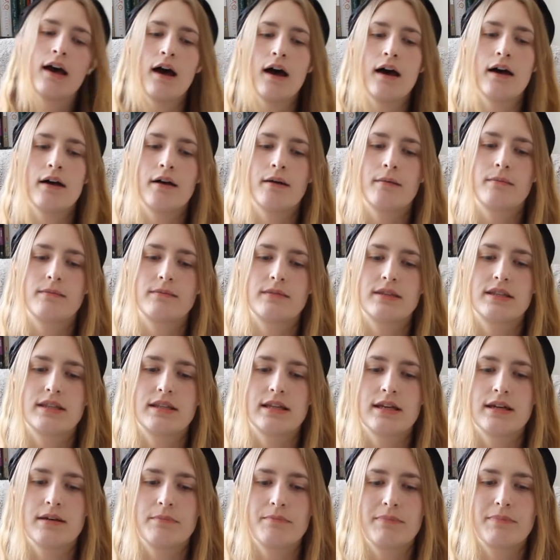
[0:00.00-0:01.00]

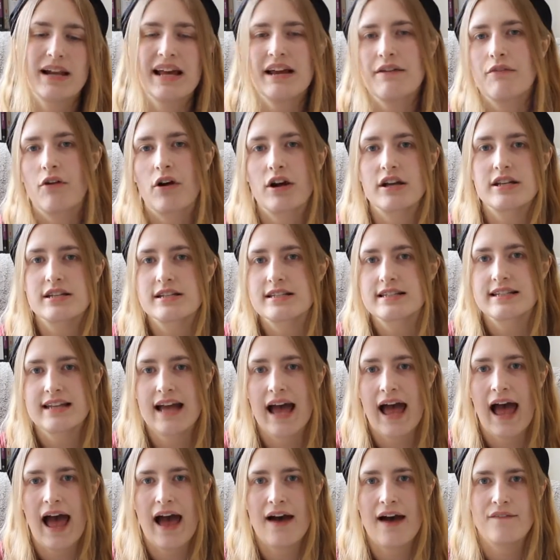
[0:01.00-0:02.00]
The playwright doesn't
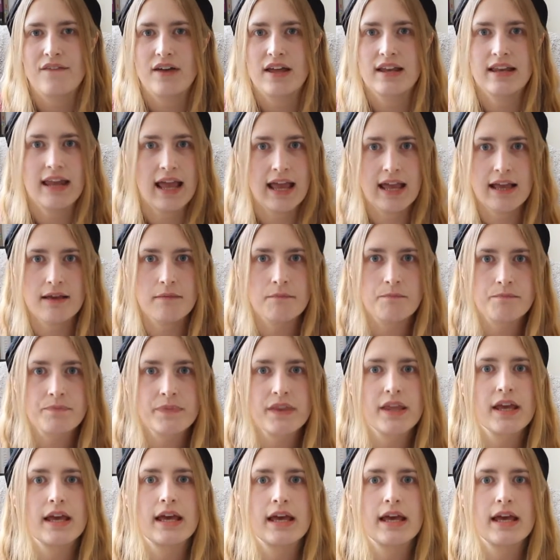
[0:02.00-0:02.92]
have a name.